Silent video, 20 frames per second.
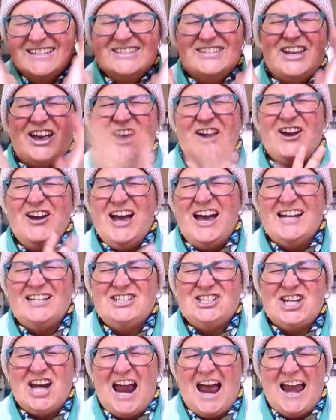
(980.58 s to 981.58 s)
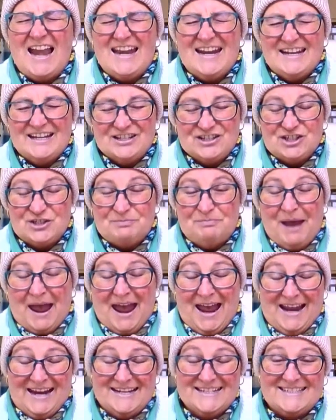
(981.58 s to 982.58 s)
So a challenge,
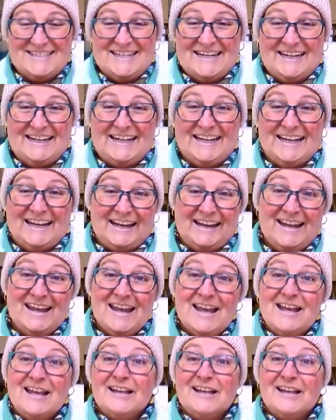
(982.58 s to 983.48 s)
basically.